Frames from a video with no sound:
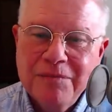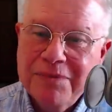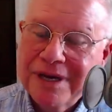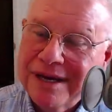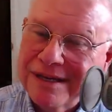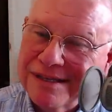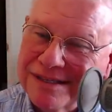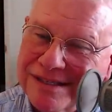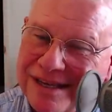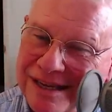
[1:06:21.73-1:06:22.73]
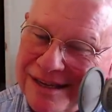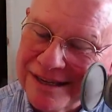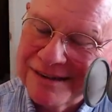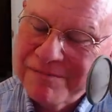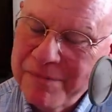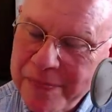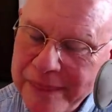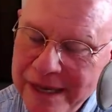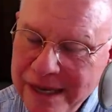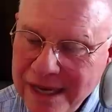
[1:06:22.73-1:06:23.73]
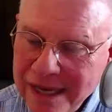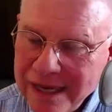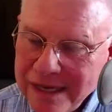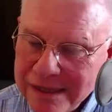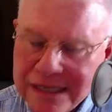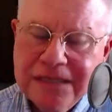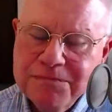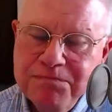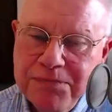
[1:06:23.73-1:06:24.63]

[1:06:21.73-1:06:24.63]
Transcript: Because uh, that's